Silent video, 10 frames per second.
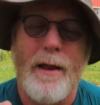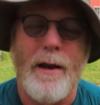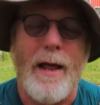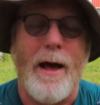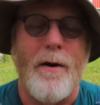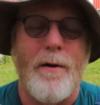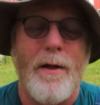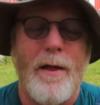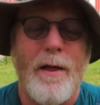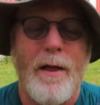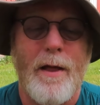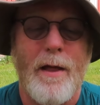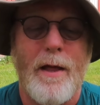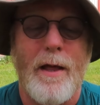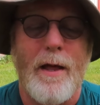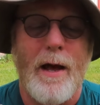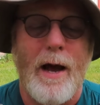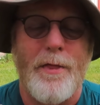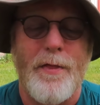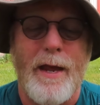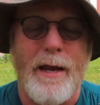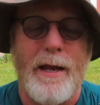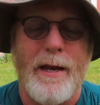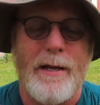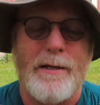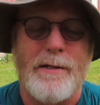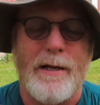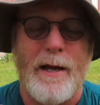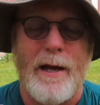Now, I think it is